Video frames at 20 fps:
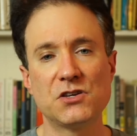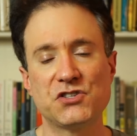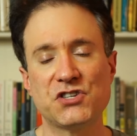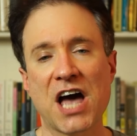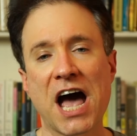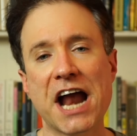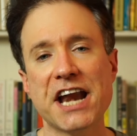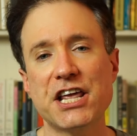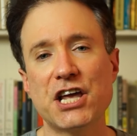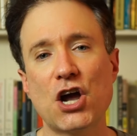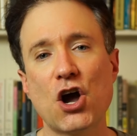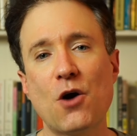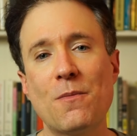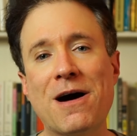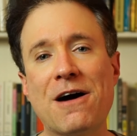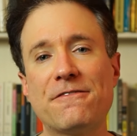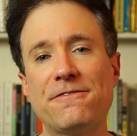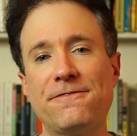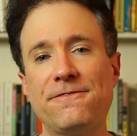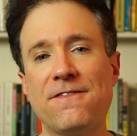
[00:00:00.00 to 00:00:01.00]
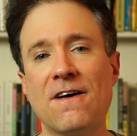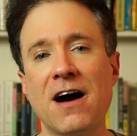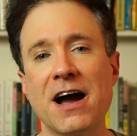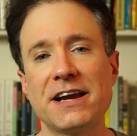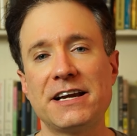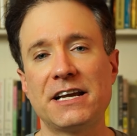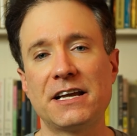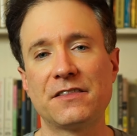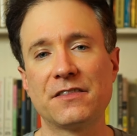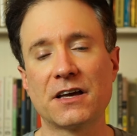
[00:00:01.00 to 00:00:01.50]
So how do you go about
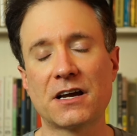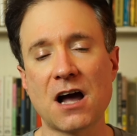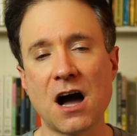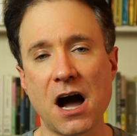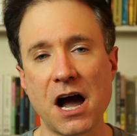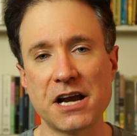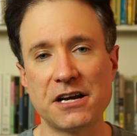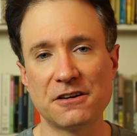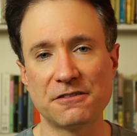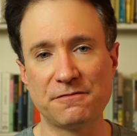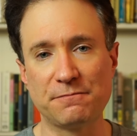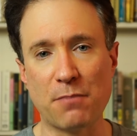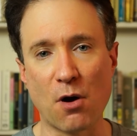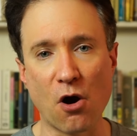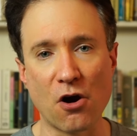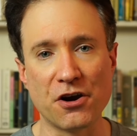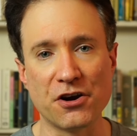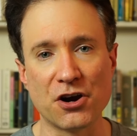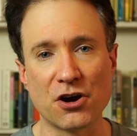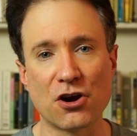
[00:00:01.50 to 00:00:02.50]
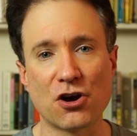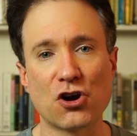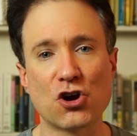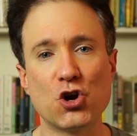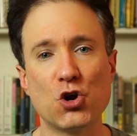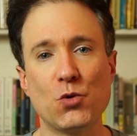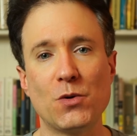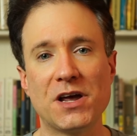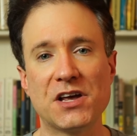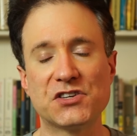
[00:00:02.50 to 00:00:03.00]
finding the kind of partner
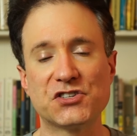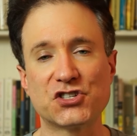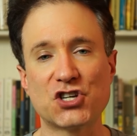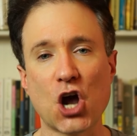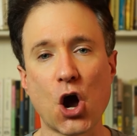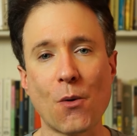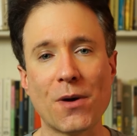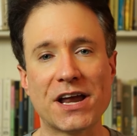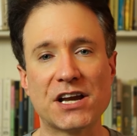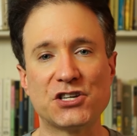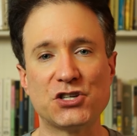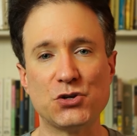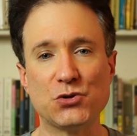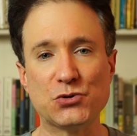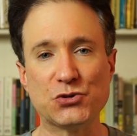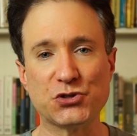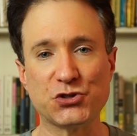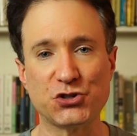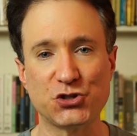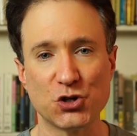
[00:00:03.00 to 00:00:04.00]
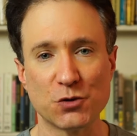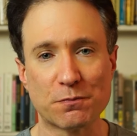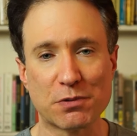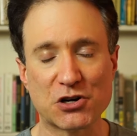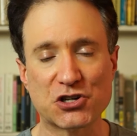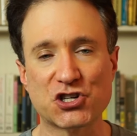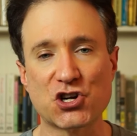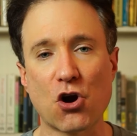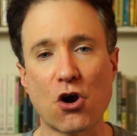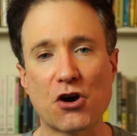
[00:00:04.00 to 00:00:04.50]
who is going to
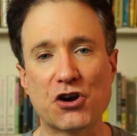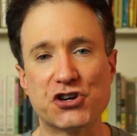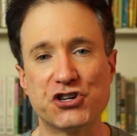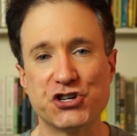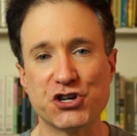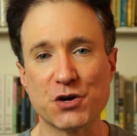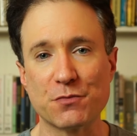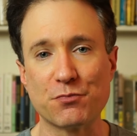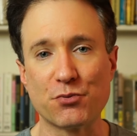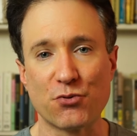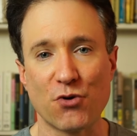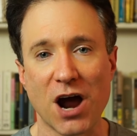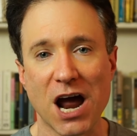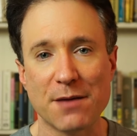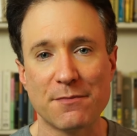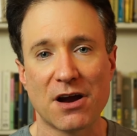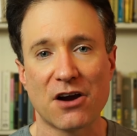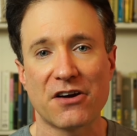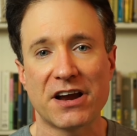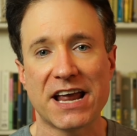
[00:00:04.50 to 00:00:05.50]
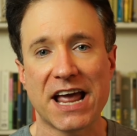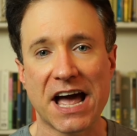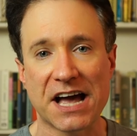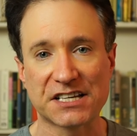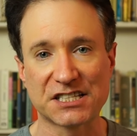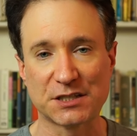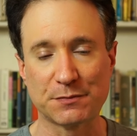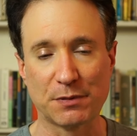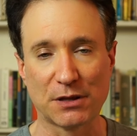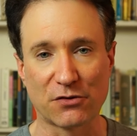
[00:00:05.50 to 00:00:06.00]
supercharge your primary
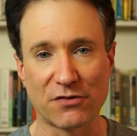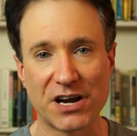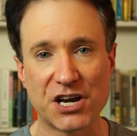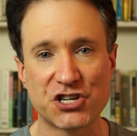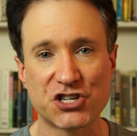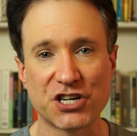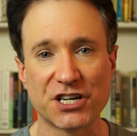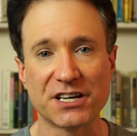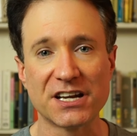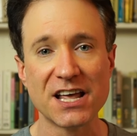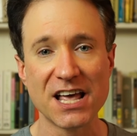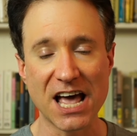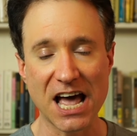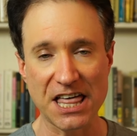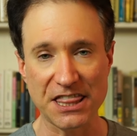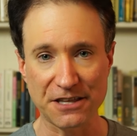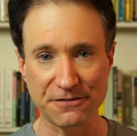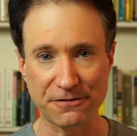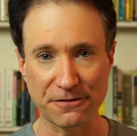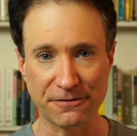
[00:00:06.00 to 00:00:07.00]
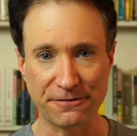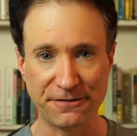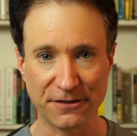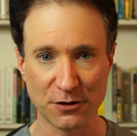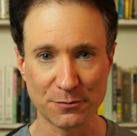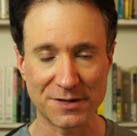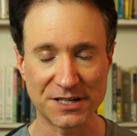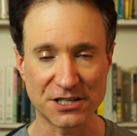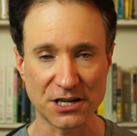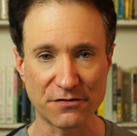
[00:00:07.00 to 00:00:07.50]
exploration and the
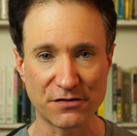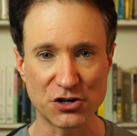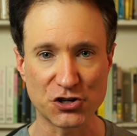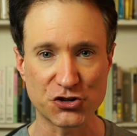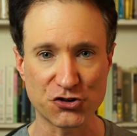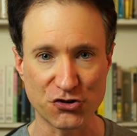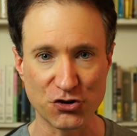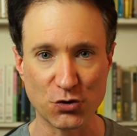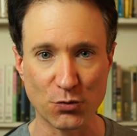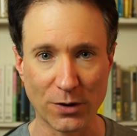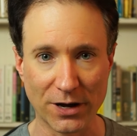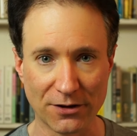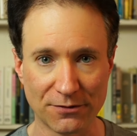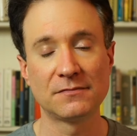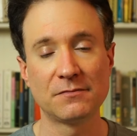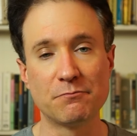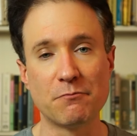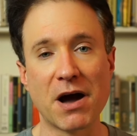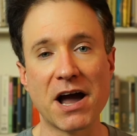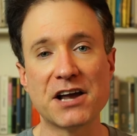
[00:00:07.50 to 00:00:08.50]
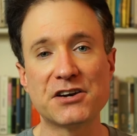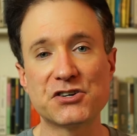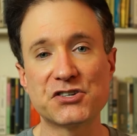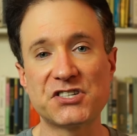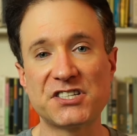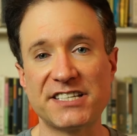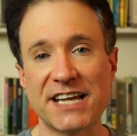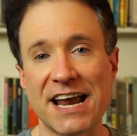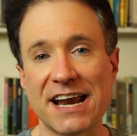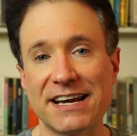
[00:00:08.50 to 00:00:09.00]
fulfillment of your true will? My
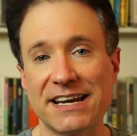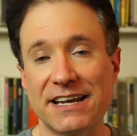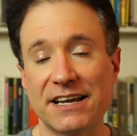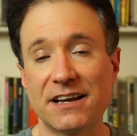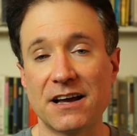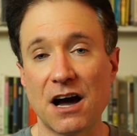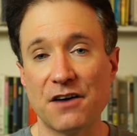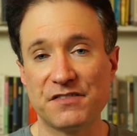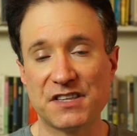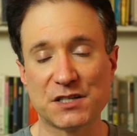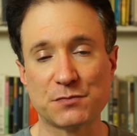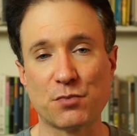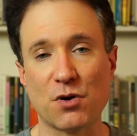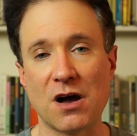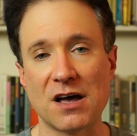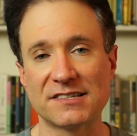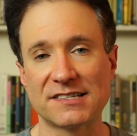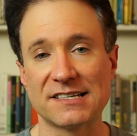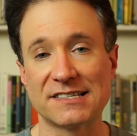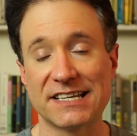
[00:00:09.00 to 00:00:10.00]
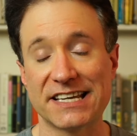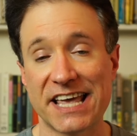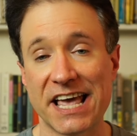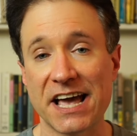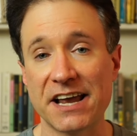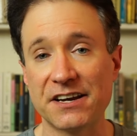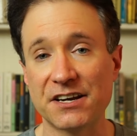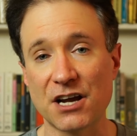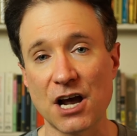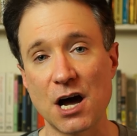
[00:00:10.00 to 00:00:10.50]
understanding of this process
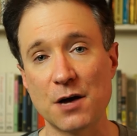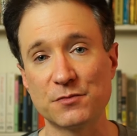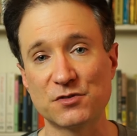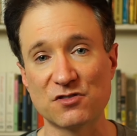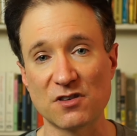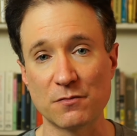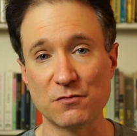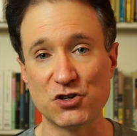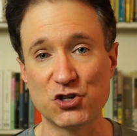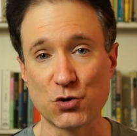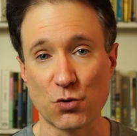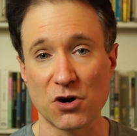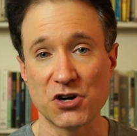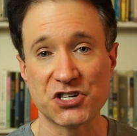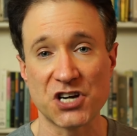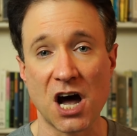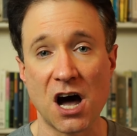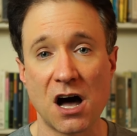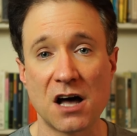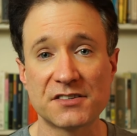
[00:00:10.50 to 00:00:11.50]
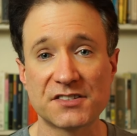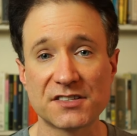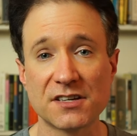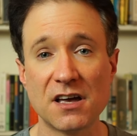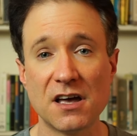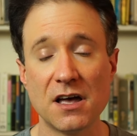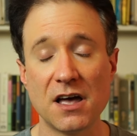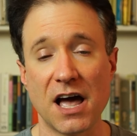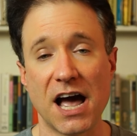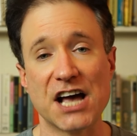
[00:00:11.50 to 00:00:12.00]
again comes from George Haas,
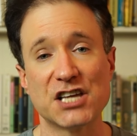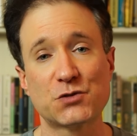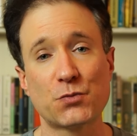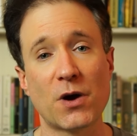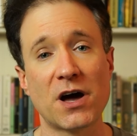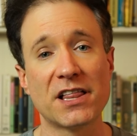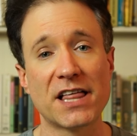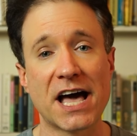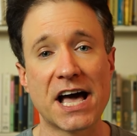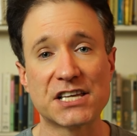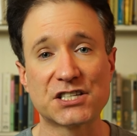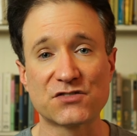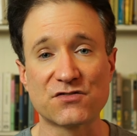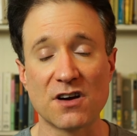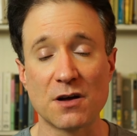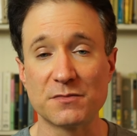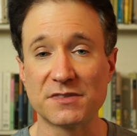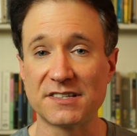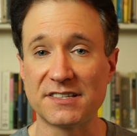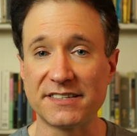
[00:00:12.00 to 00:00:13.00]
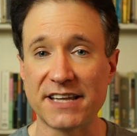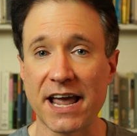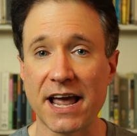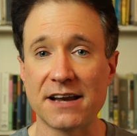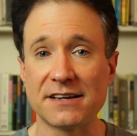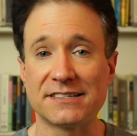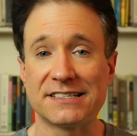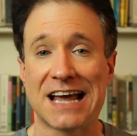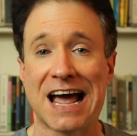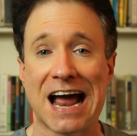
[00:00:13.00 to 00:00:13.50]
as well as from
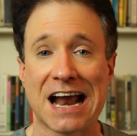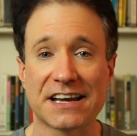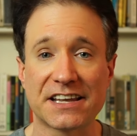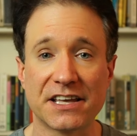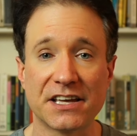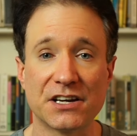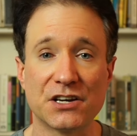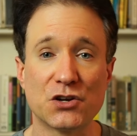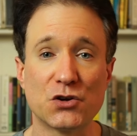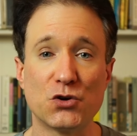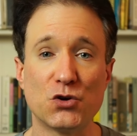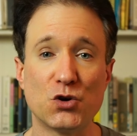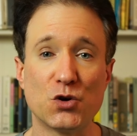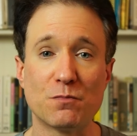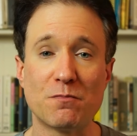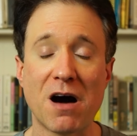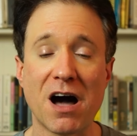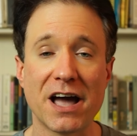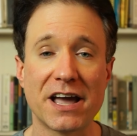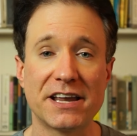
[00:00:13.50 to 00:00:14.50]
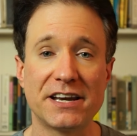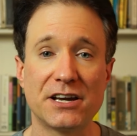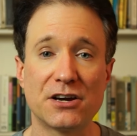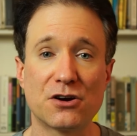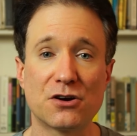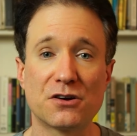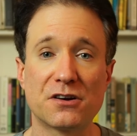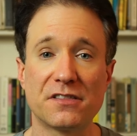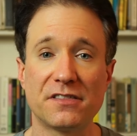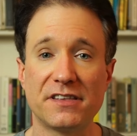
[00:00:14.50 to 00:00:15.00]
Stan Tatkin, who
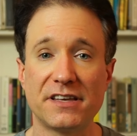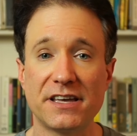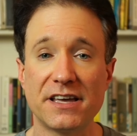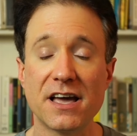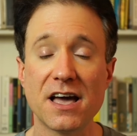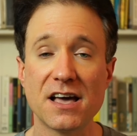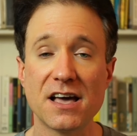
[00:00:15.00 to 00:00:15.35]
pioneered the